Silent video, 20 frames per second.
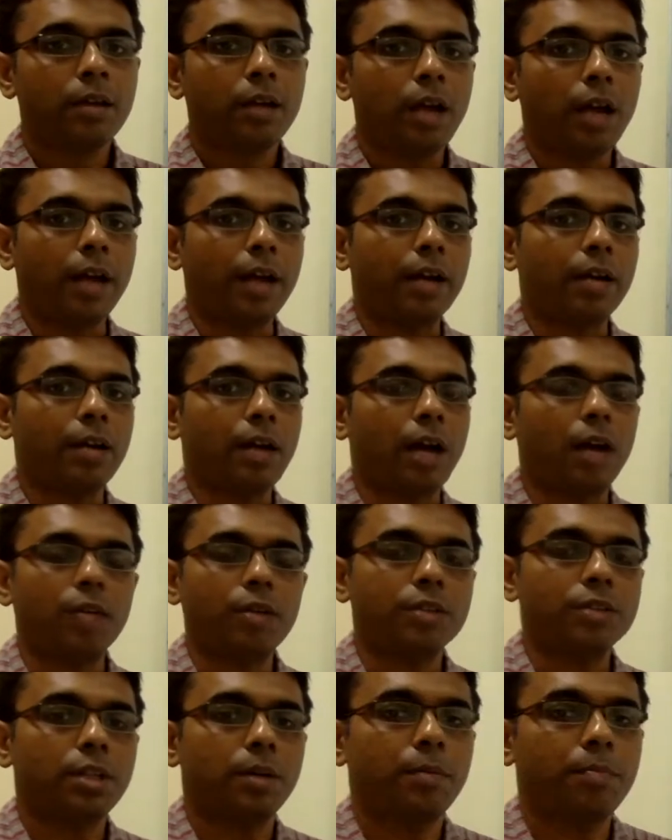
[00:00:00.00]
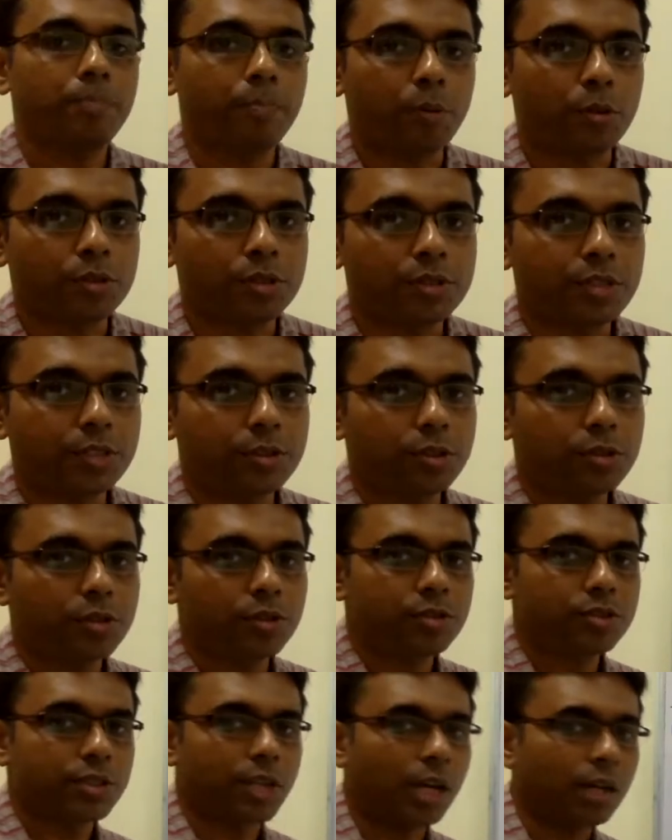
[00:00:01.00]
And how does the process execution
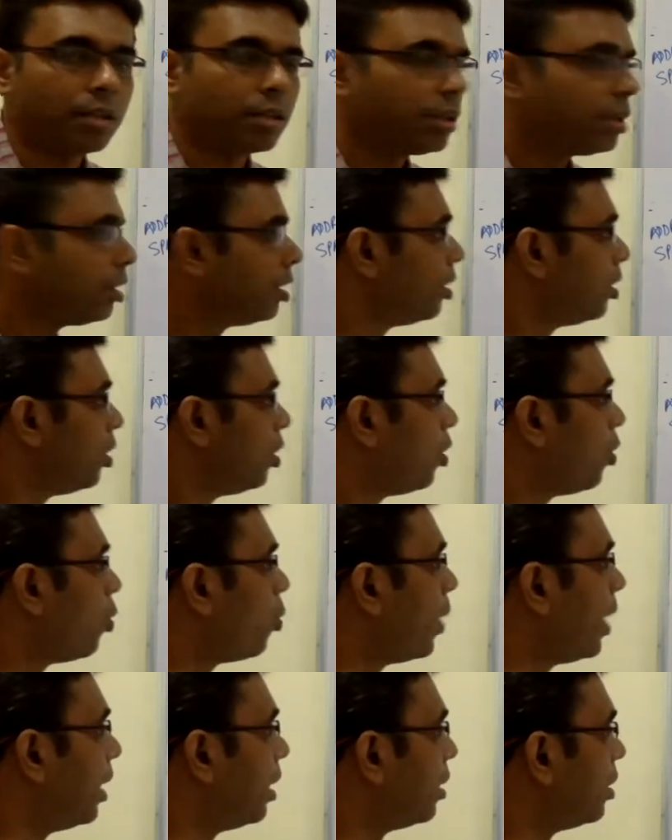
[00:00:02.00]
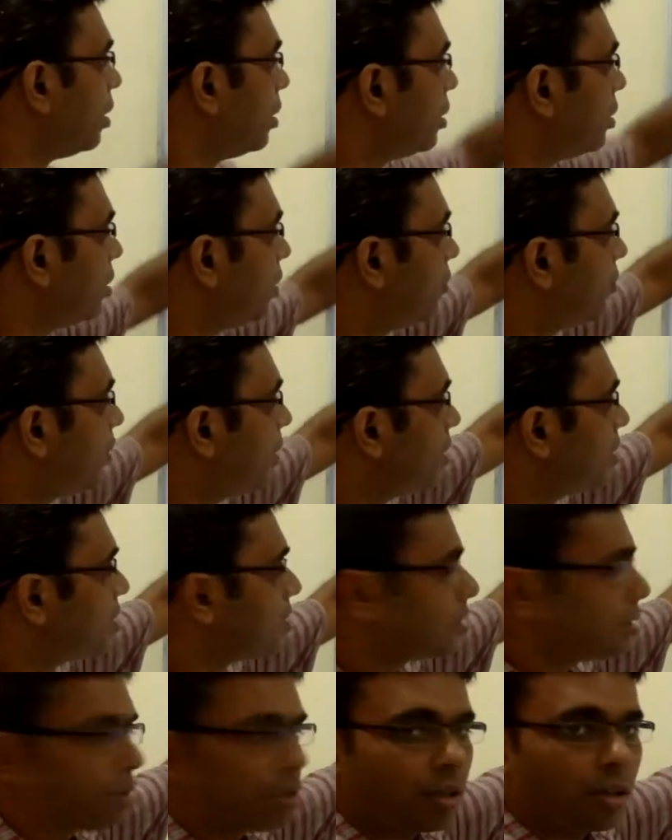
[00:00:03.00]
start? Well, the
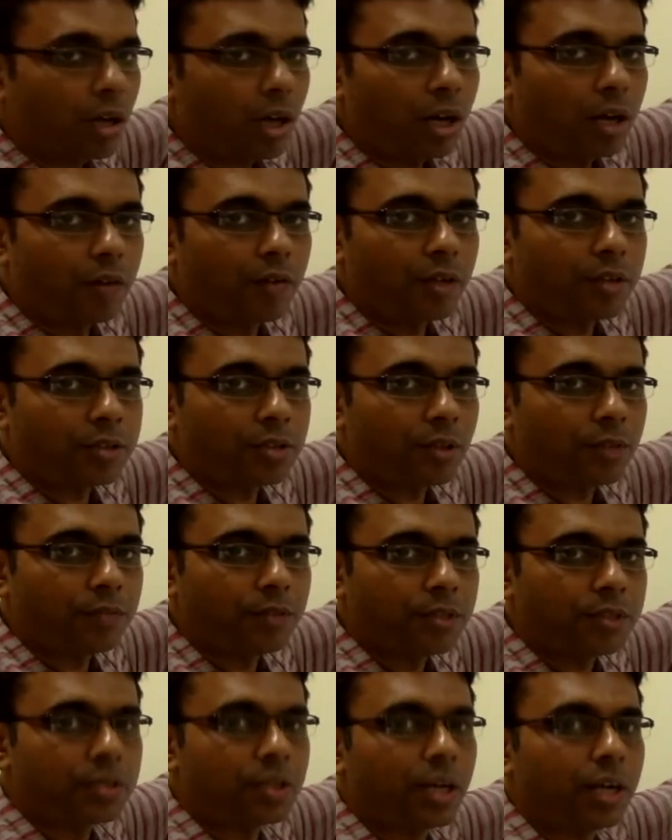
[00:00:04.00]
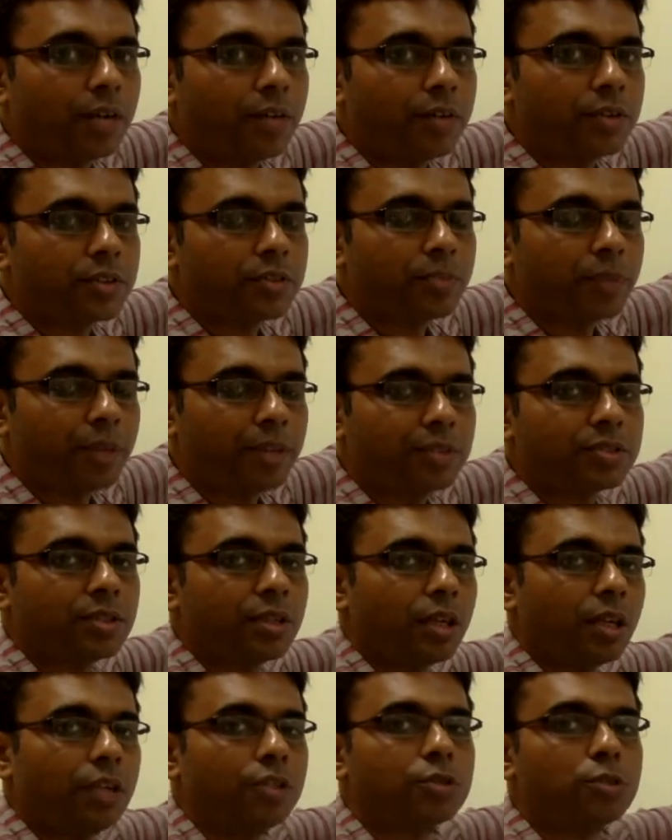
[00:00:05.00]
first address of this address space
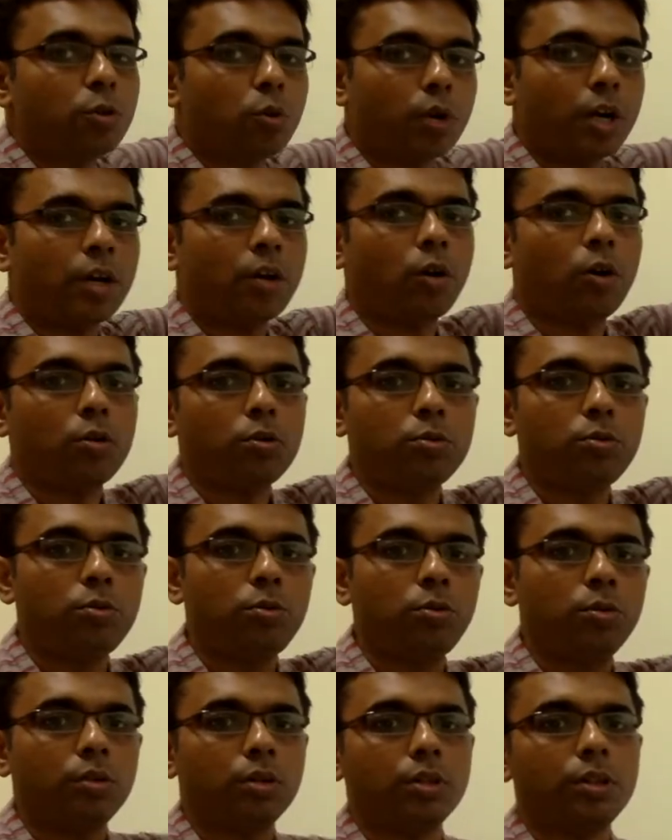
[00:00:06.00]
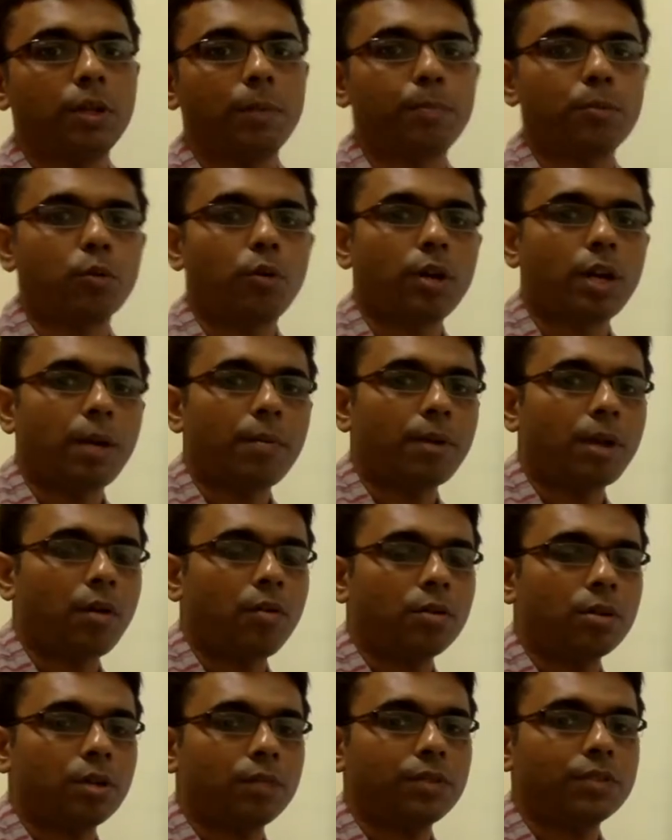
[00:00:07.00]
is loaded onto the program
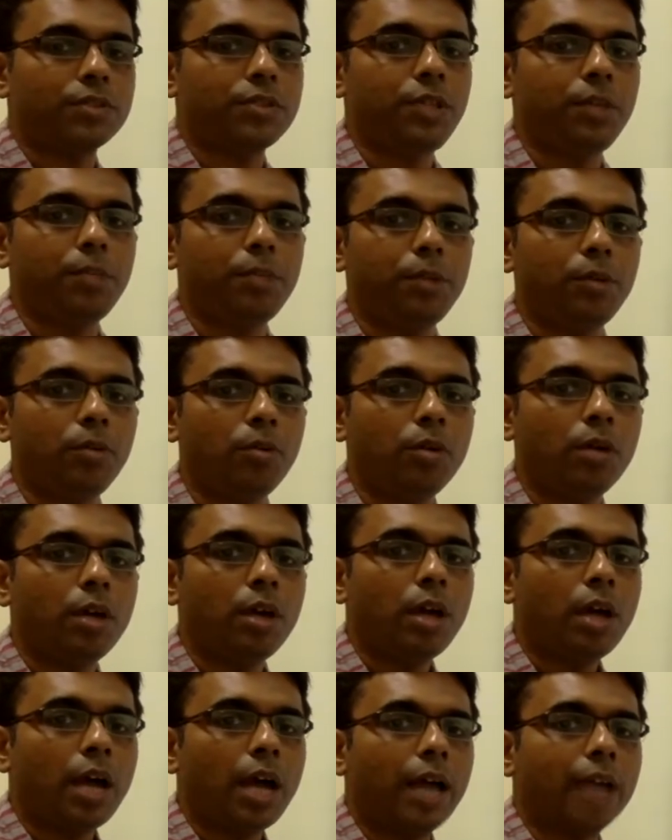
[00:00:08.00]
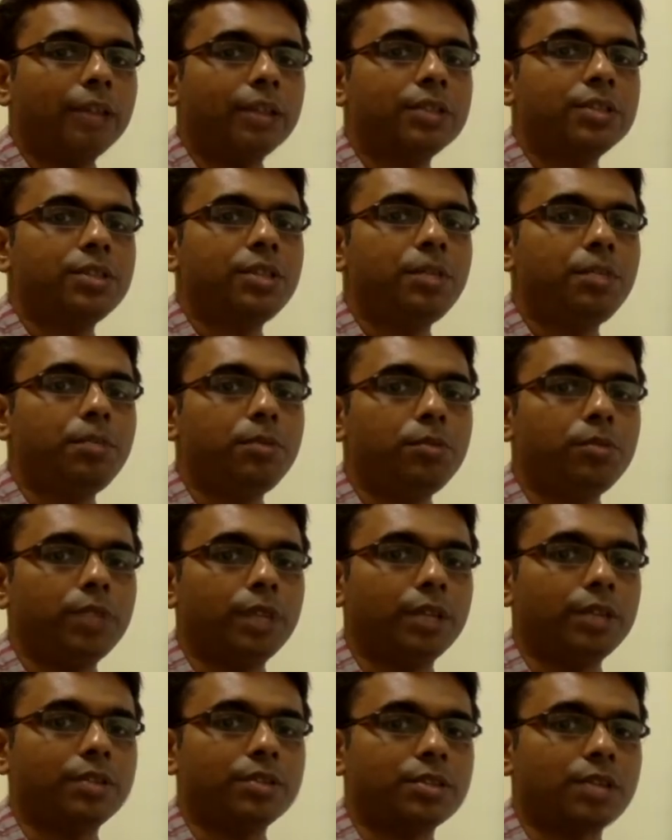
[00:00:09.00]
counter of the CPU, and the CPU
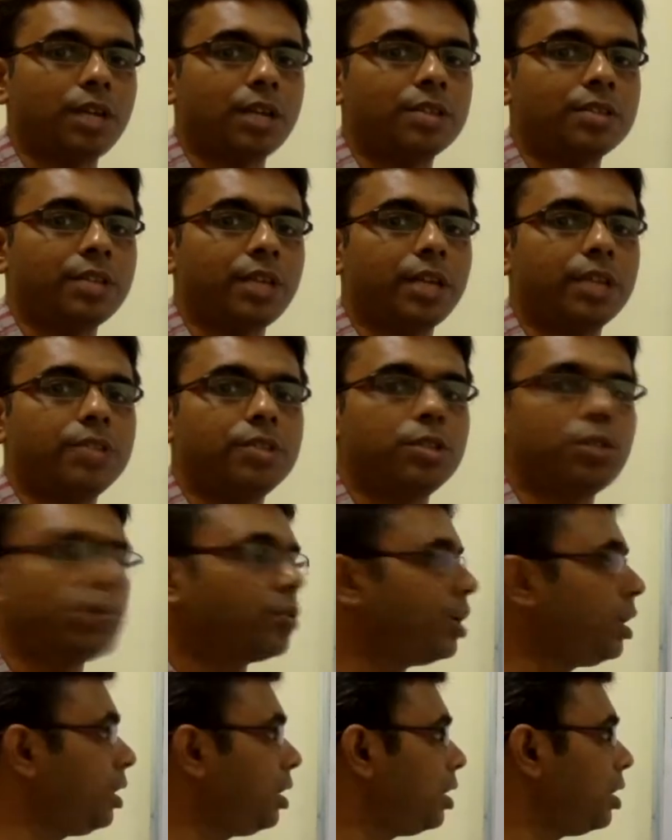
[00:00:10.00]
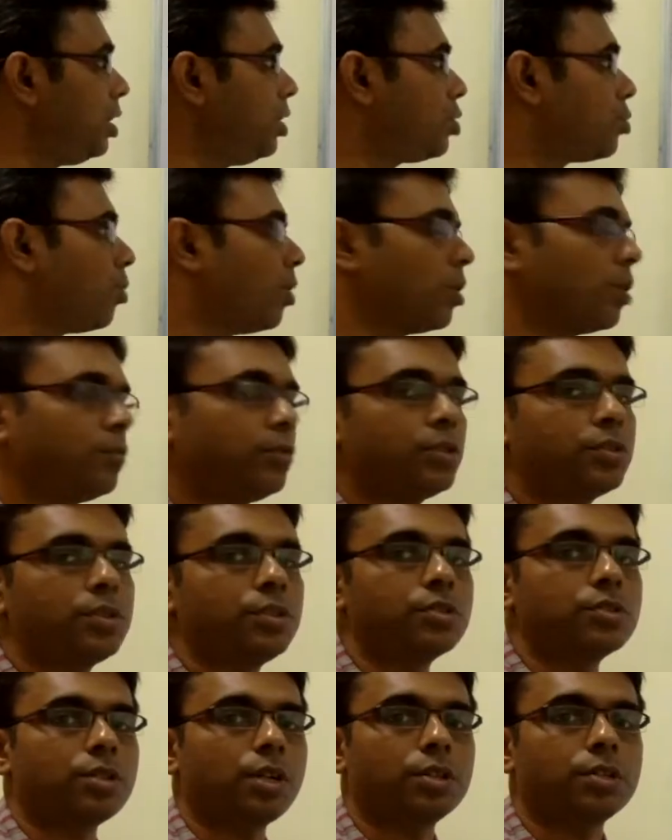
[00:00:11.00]
then starts executing each one of these
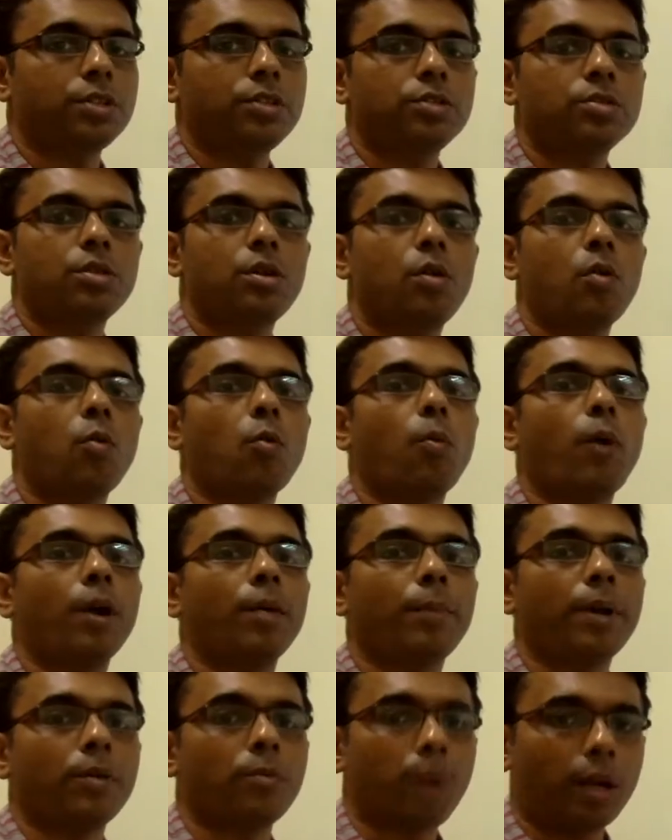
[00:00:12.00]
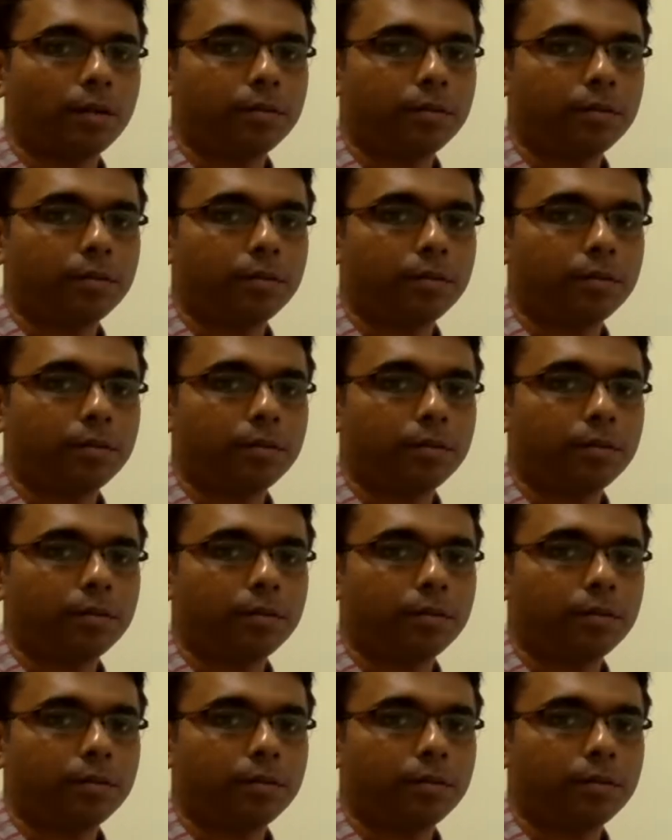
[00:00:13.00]
instructions one by one.